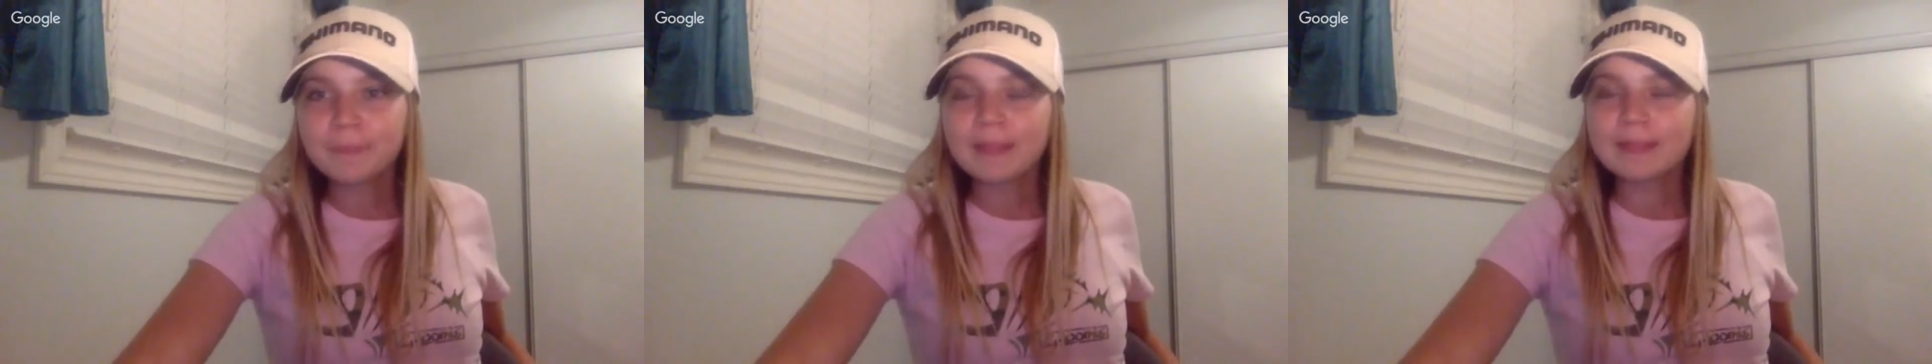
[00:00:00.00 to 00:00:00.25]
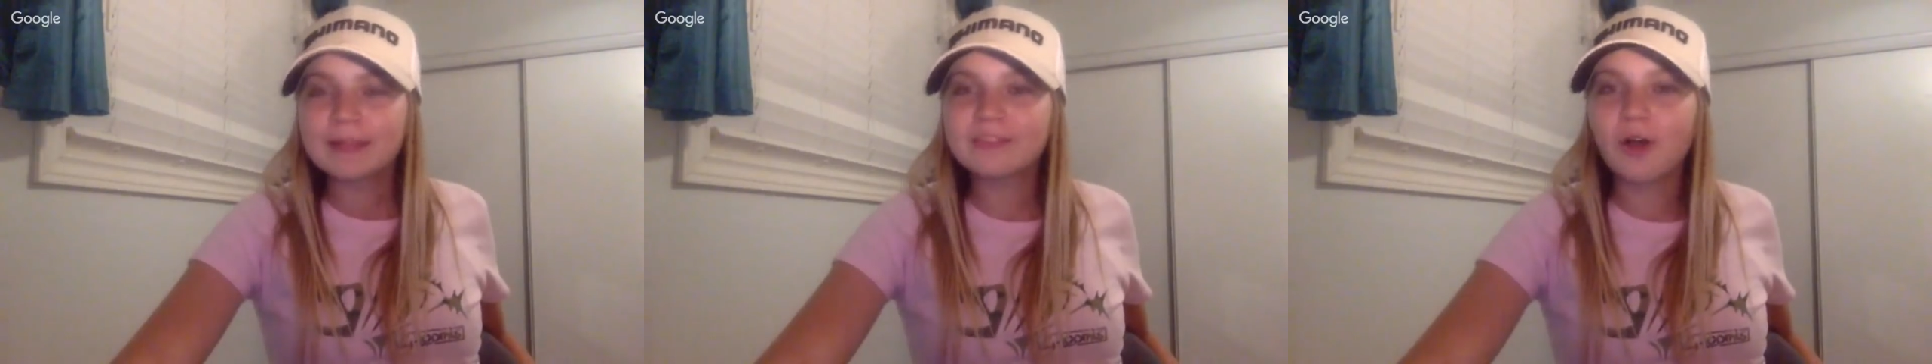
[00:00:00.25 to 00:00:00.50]

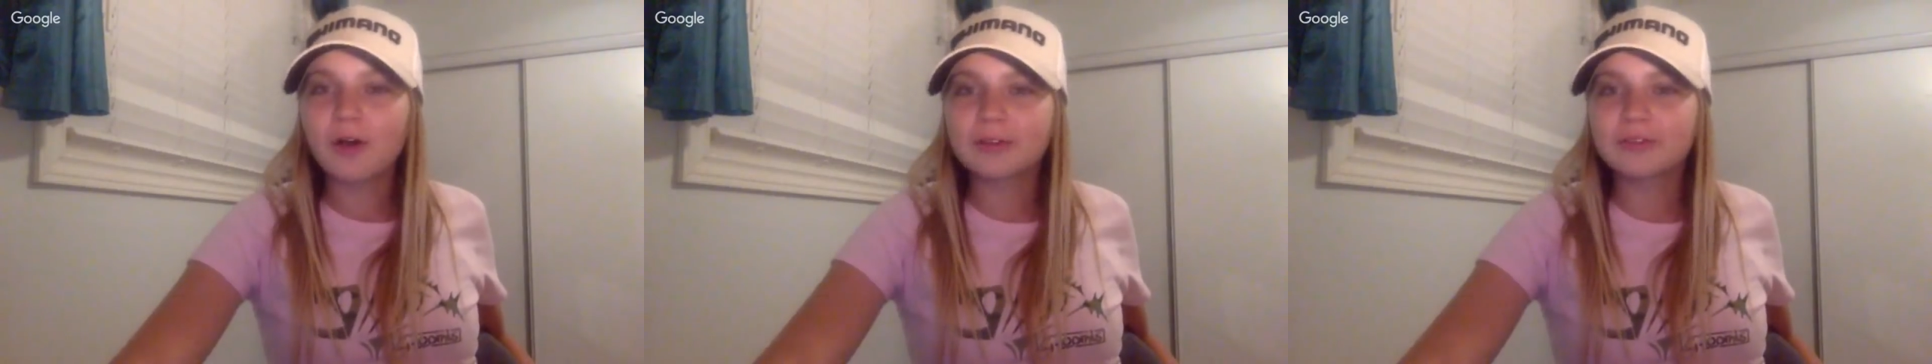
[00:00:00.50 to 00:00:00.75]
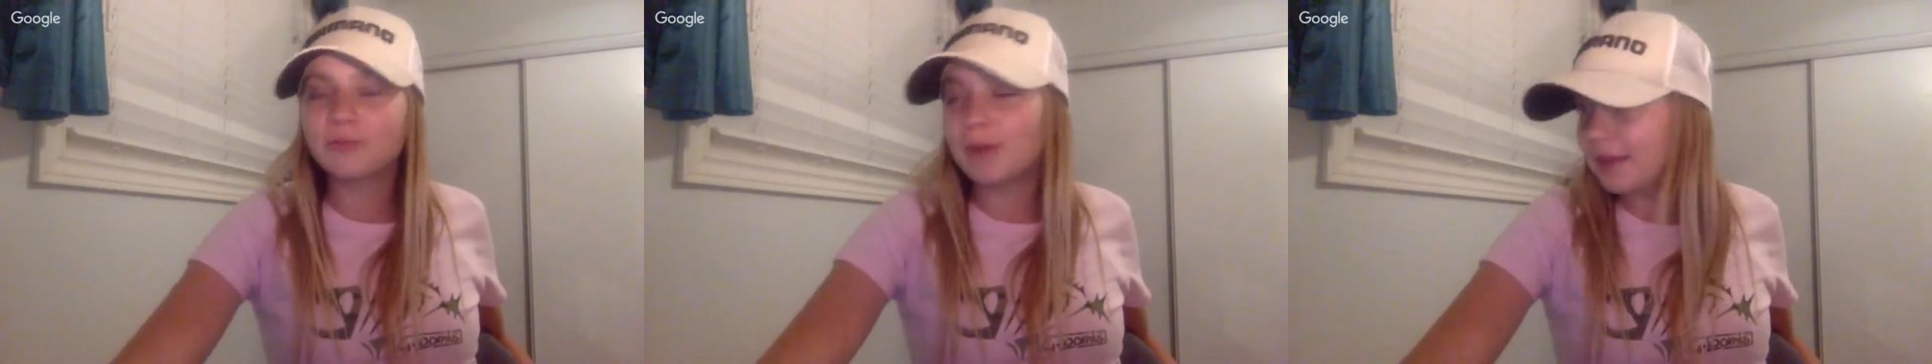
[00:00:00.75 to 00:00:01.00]
Let's talk
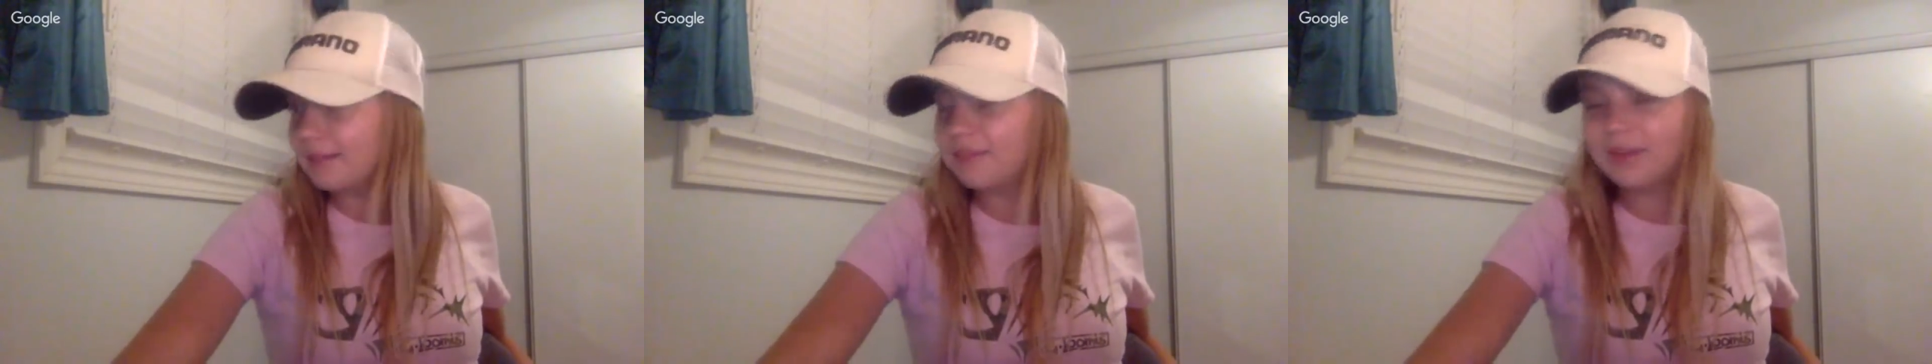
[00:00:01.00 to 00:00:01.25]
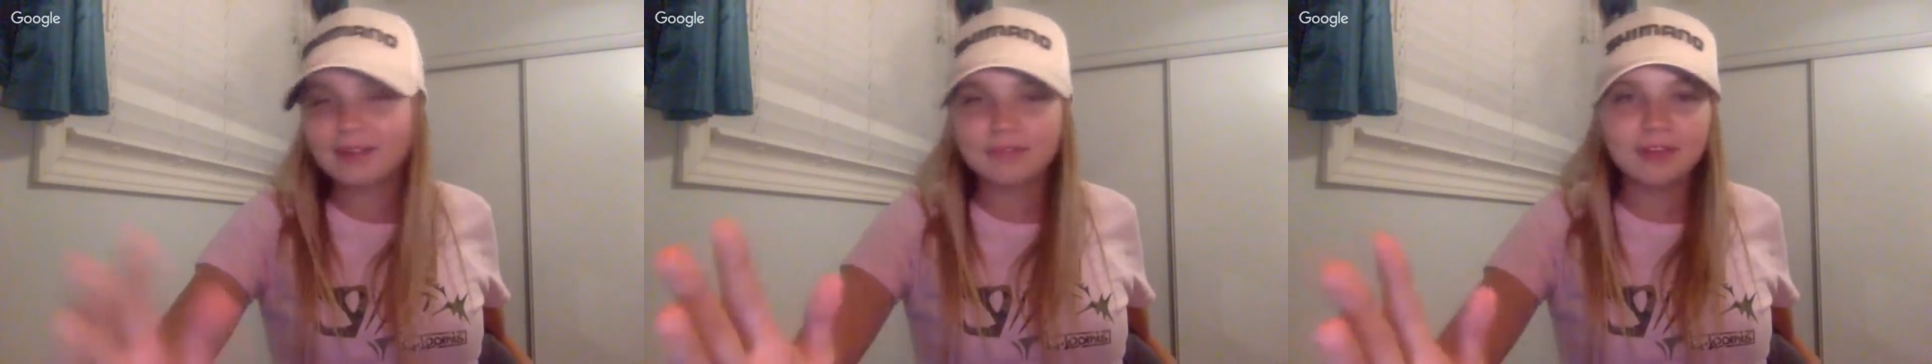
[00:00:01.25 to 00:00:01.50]
swim baits.
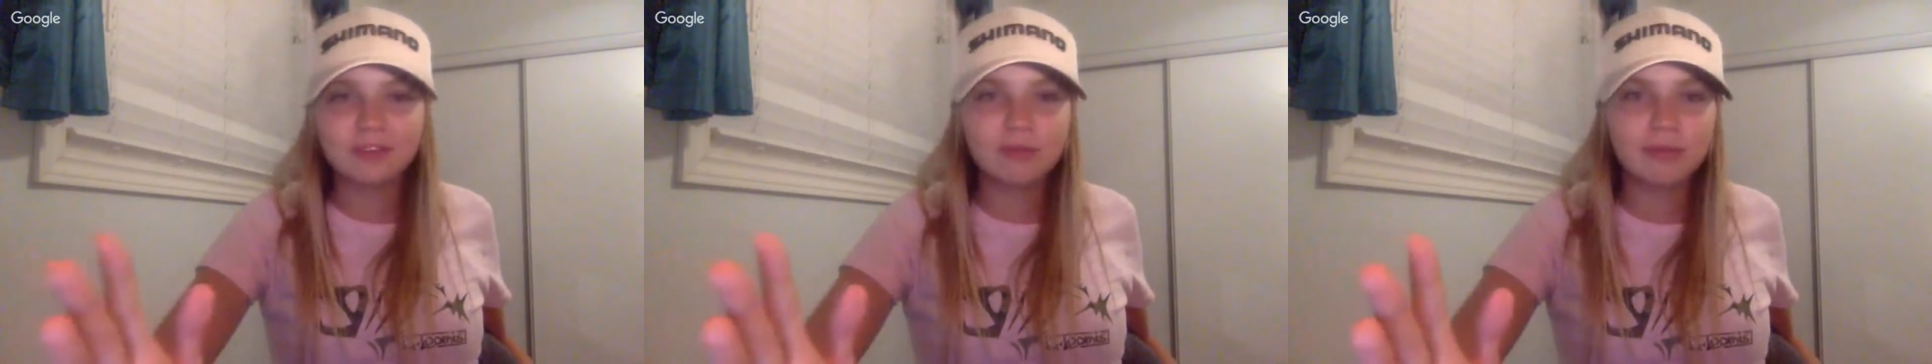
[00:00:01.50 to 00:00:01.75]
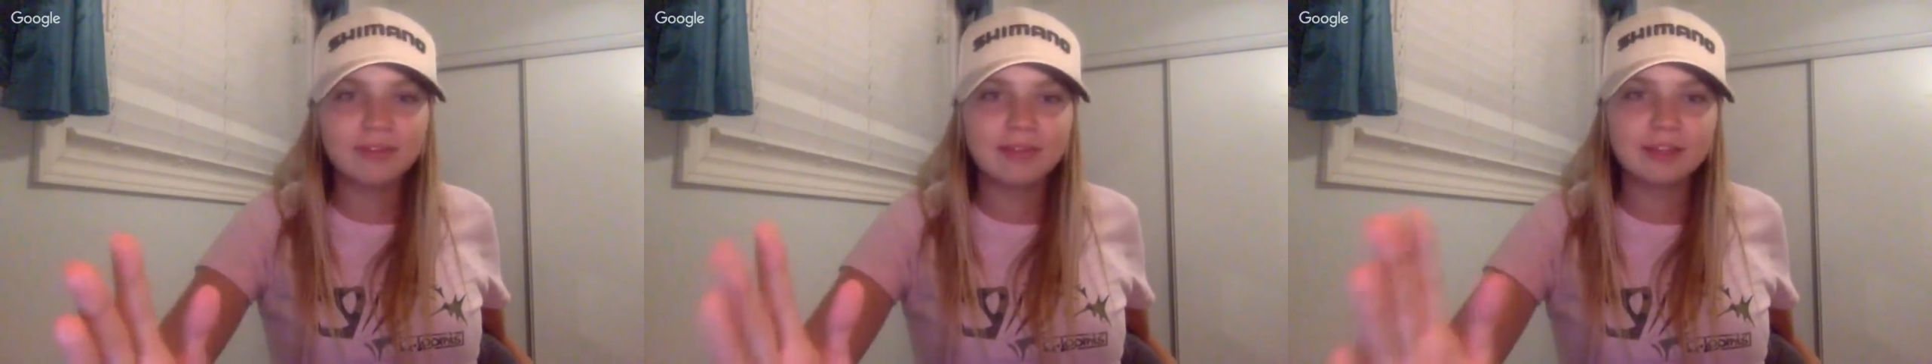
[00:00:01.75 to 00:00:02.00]
If you guys have any
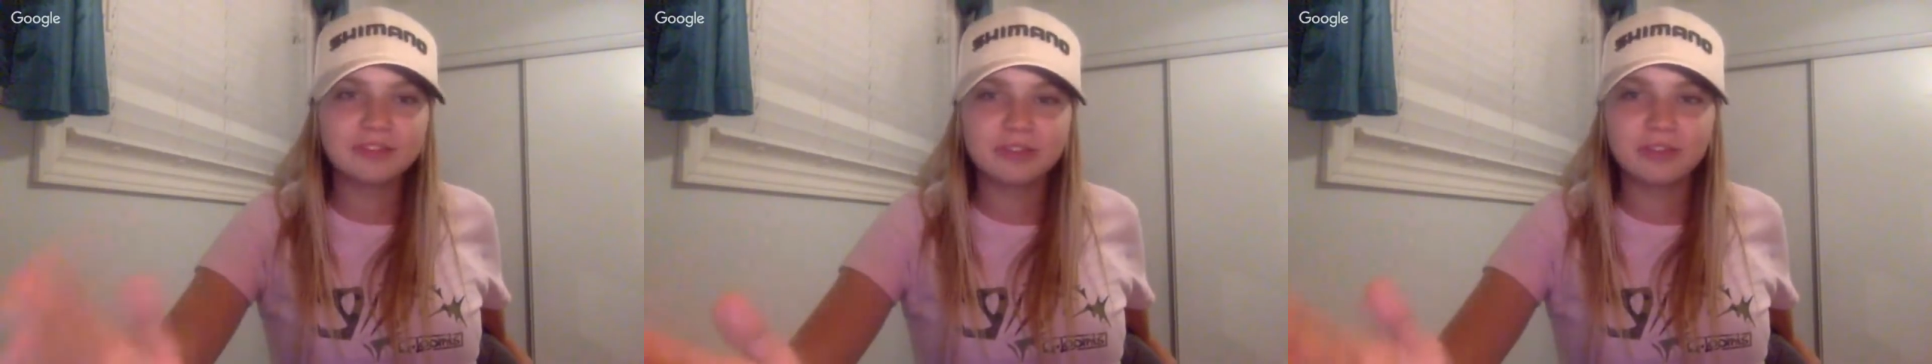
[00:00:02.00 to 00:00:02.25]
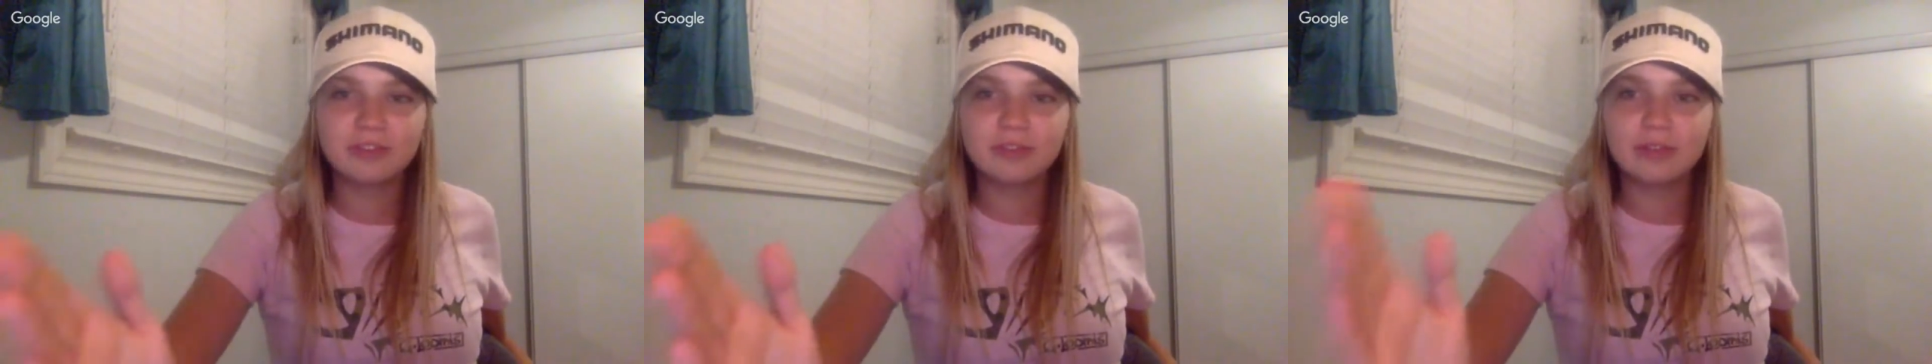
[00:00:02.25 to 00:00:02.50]
swim baits
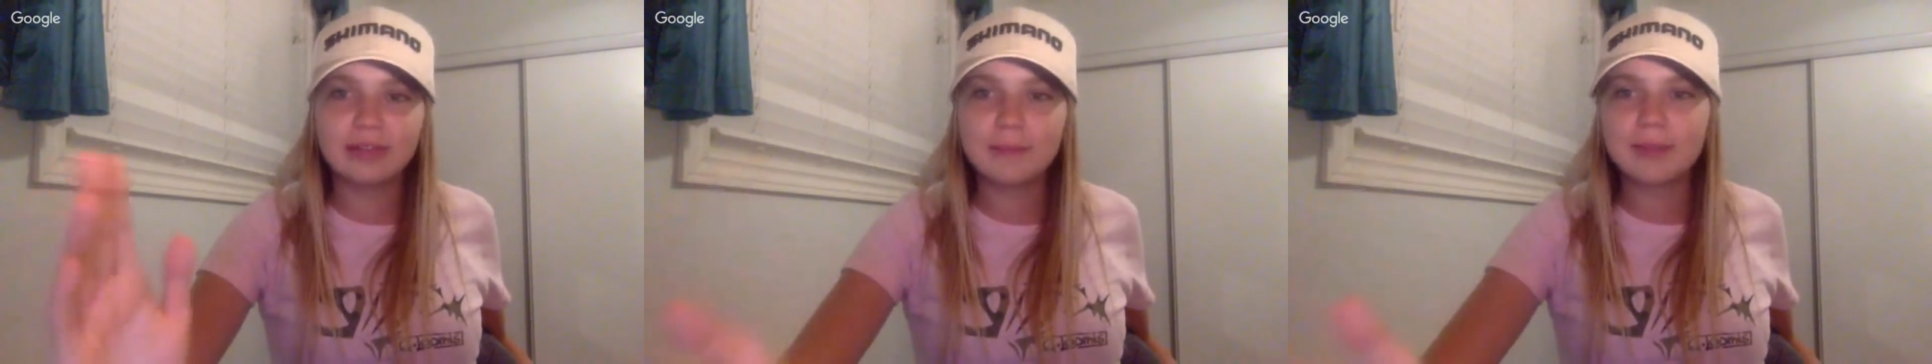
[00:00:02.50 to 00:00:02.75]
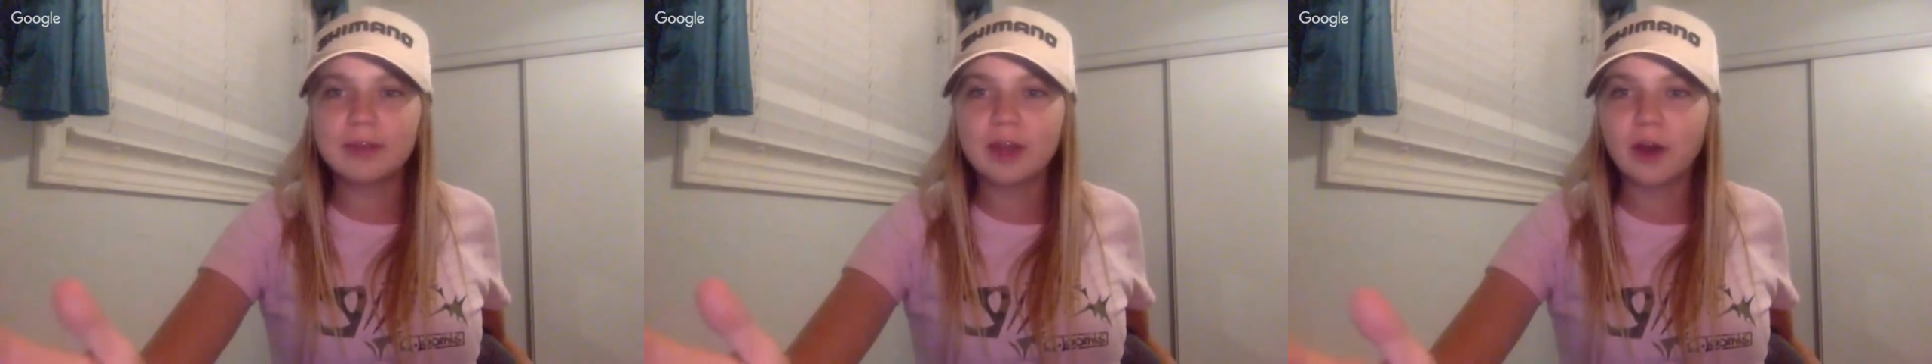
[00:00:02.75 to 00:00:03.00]
questions, let
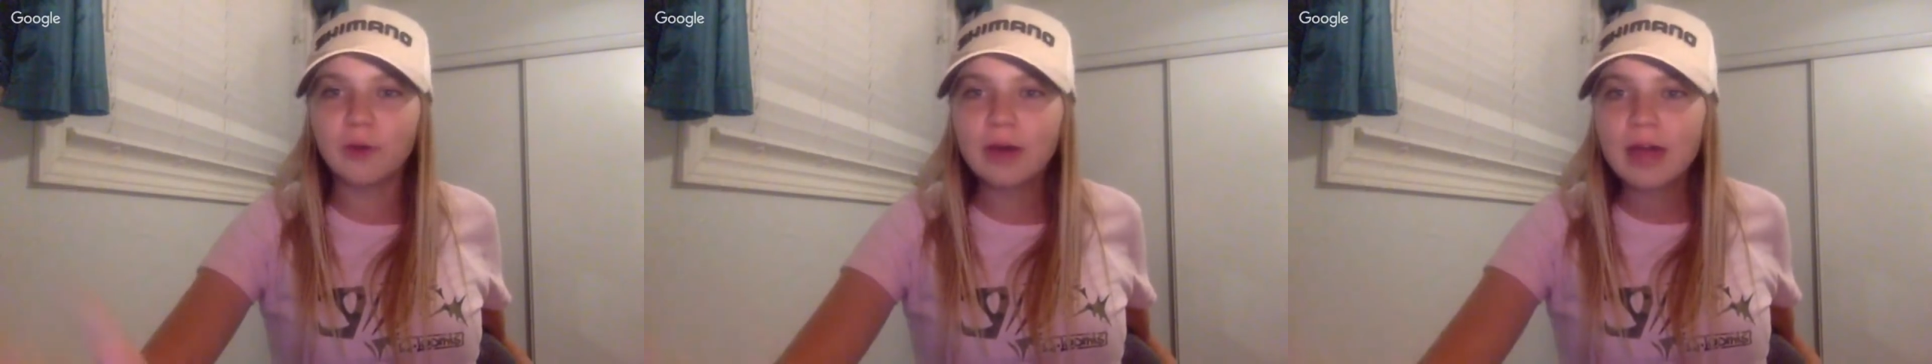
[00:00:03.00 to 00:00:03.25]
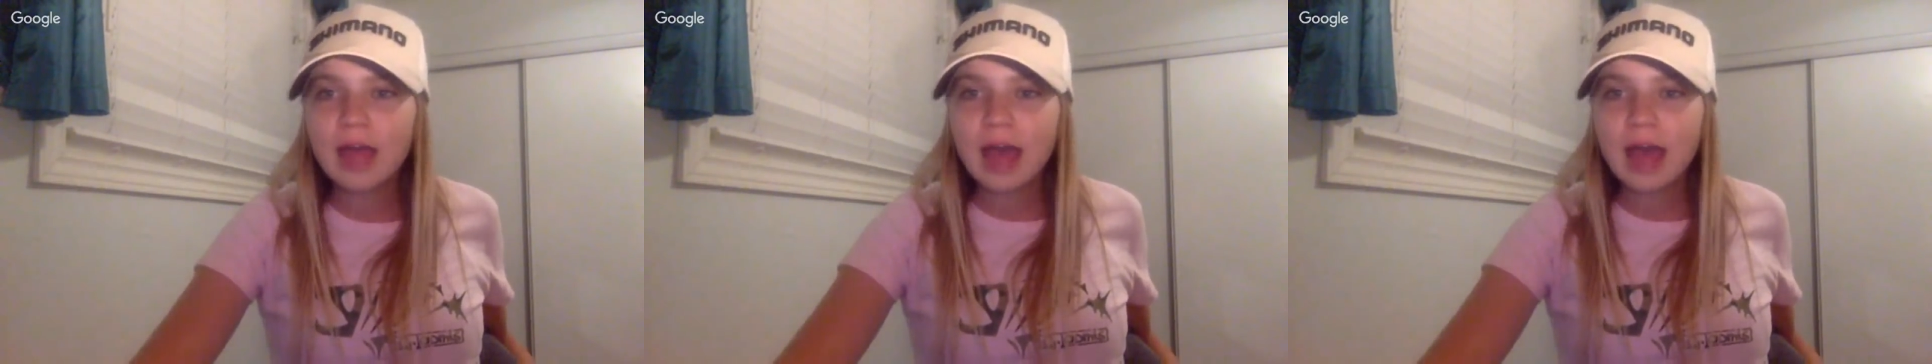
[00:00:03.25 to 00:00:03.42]
me know.